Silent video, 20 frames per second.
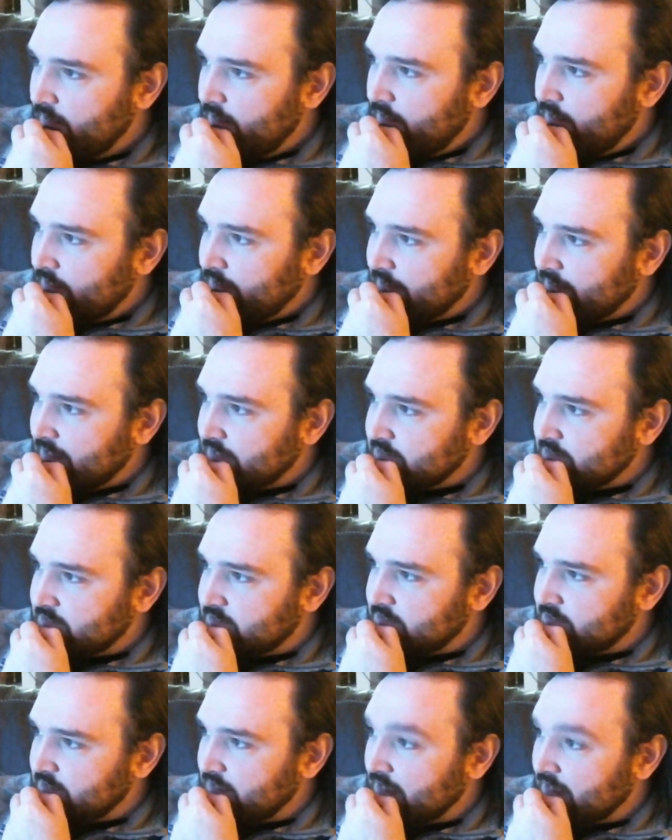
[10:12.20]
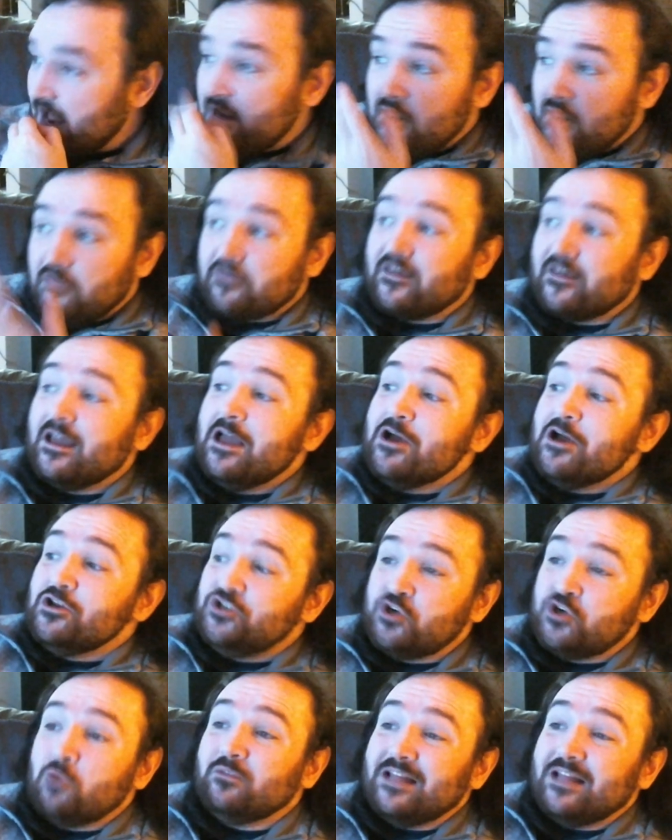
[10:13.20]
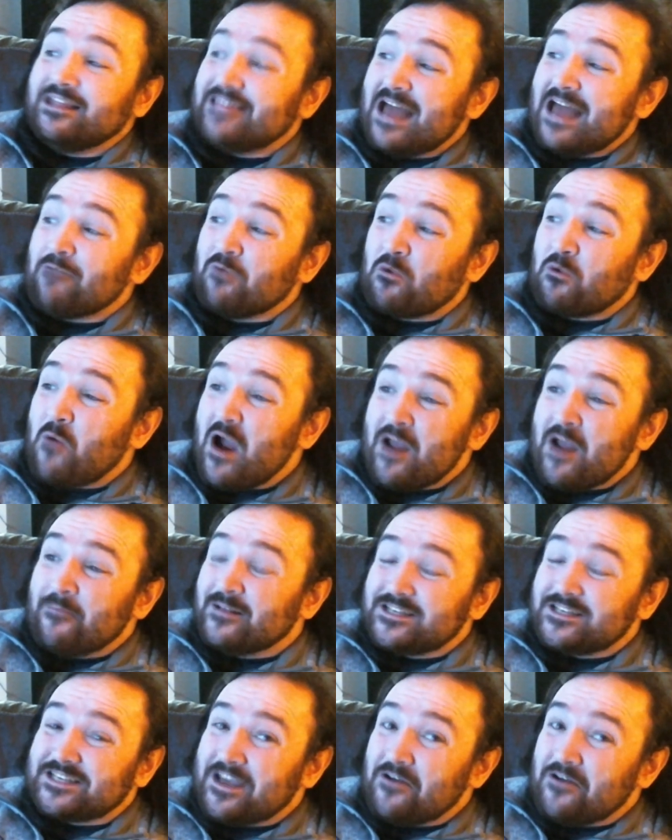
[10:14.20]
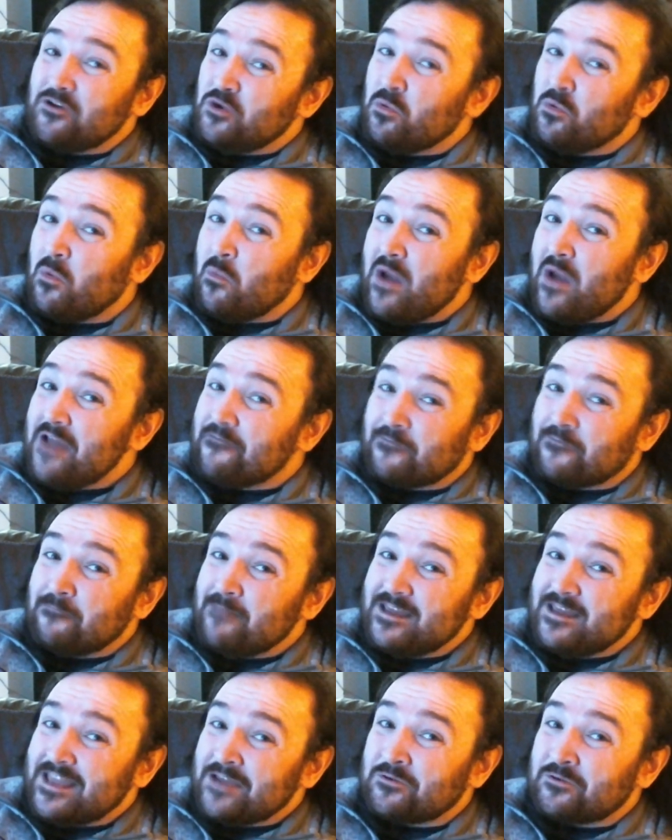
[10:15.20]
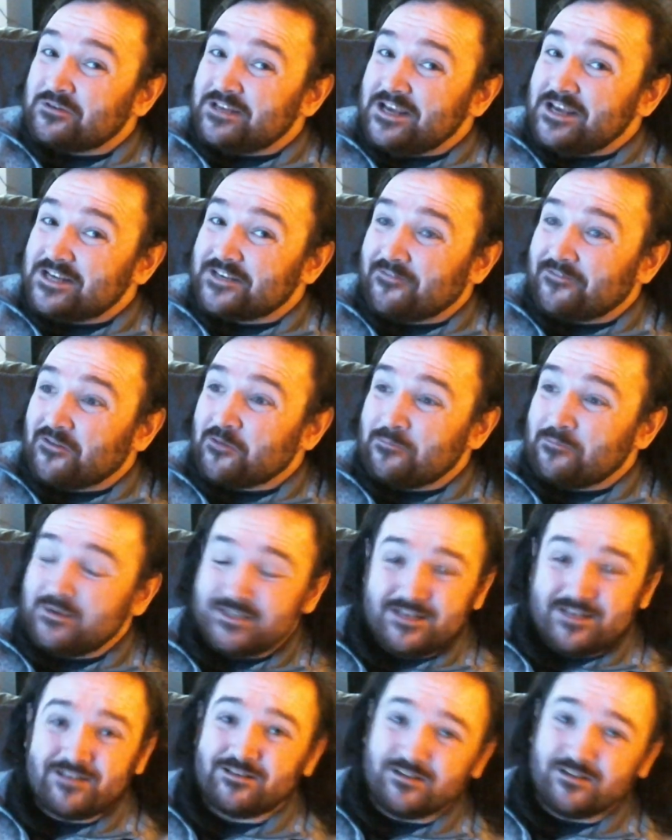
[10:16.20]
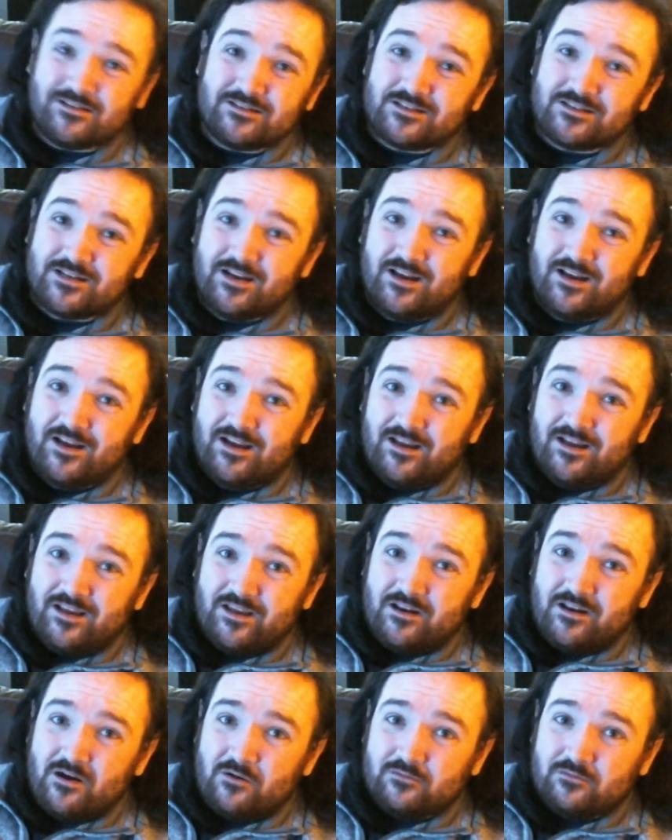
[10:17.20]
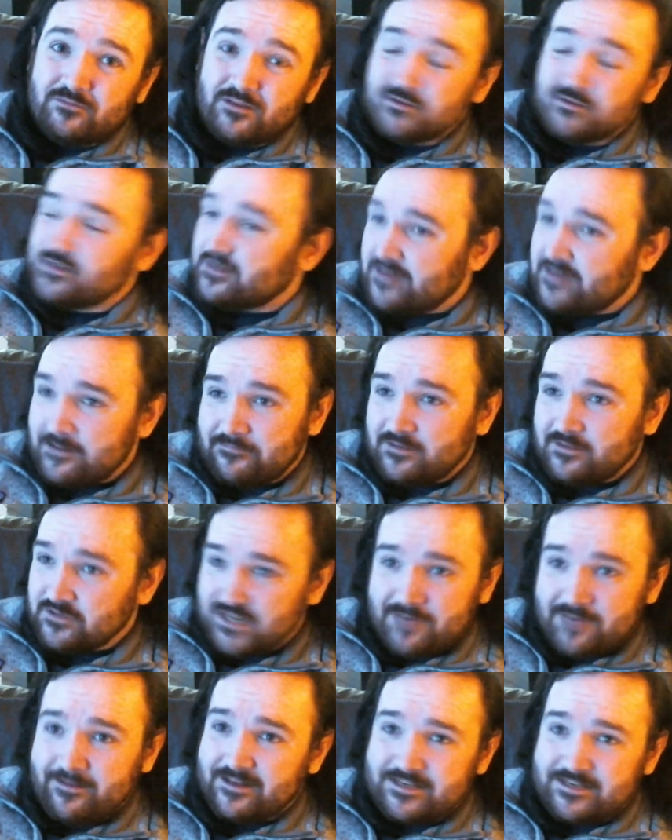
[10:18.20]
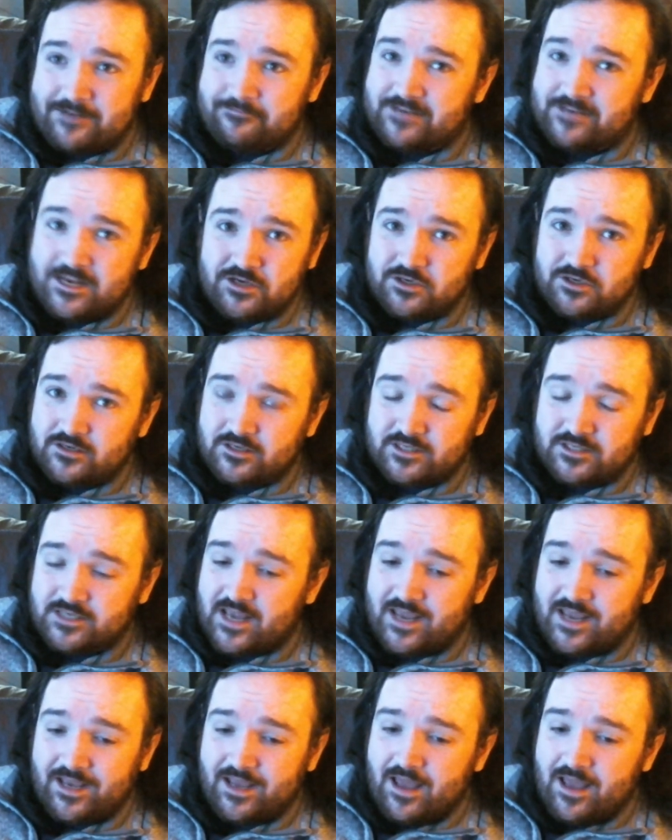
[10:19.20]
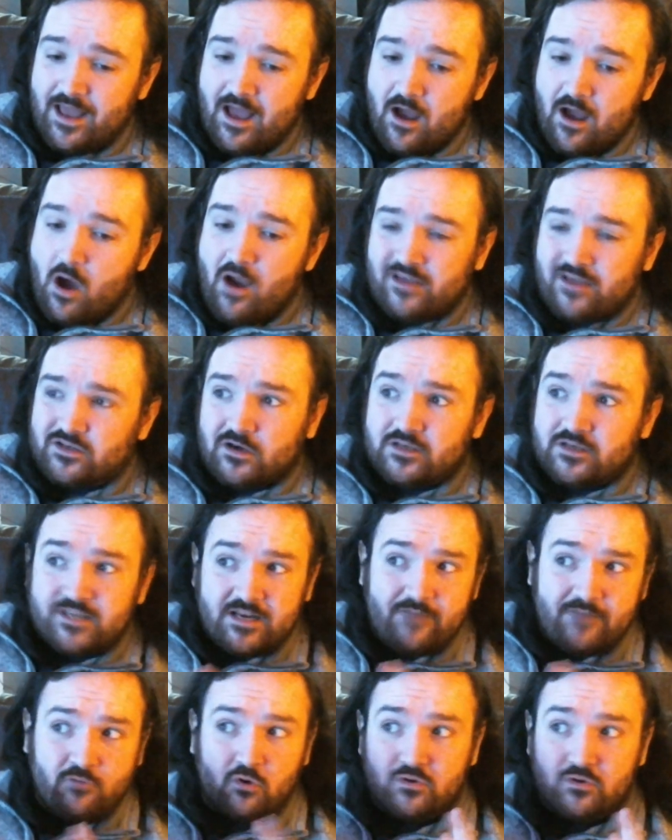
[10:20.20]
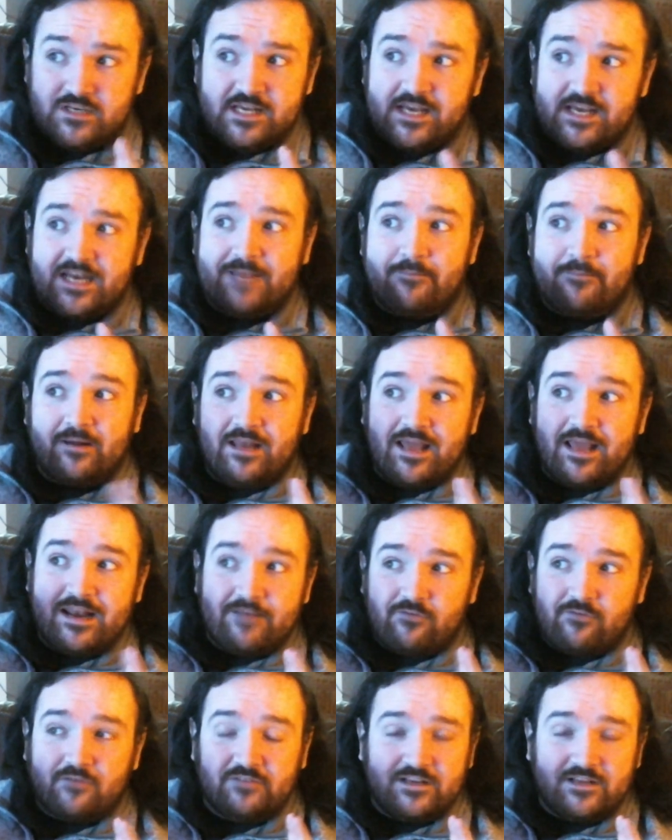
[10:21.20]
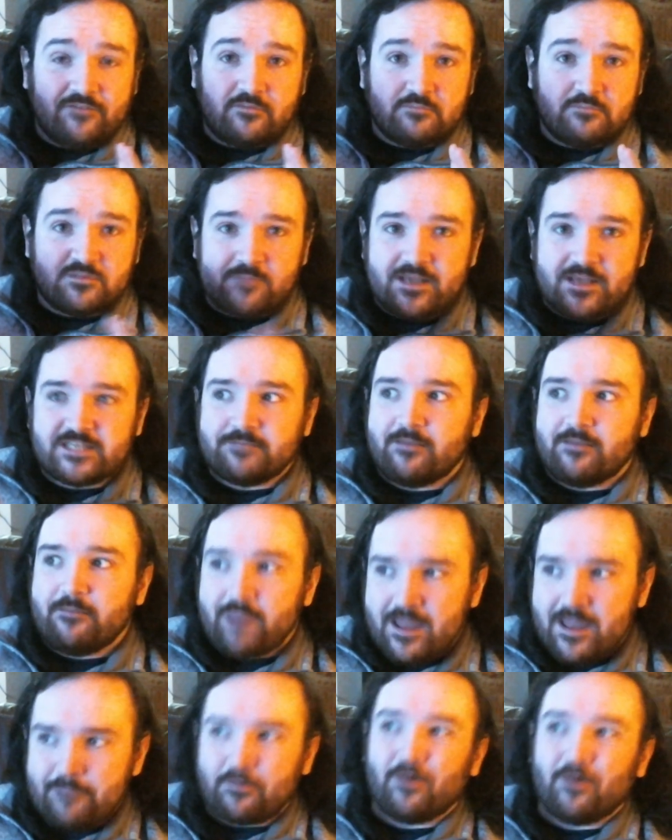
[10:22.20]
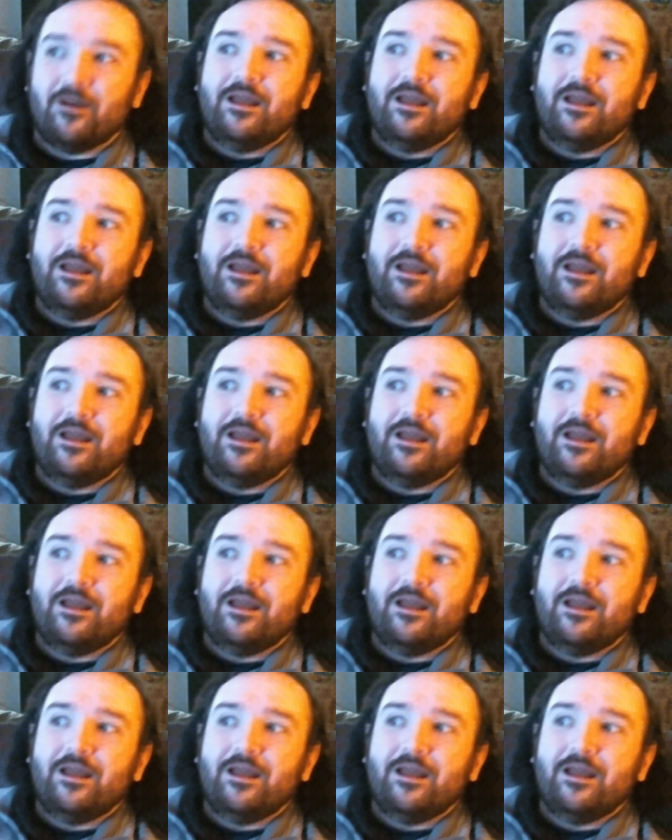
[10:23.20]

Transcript: Let's see. Another thing, don't let that requirement scare you away from making critiques of other positions. You know, there's going to be a temptation to say, as long as I never critique anybody, I never have to give them space in my paper.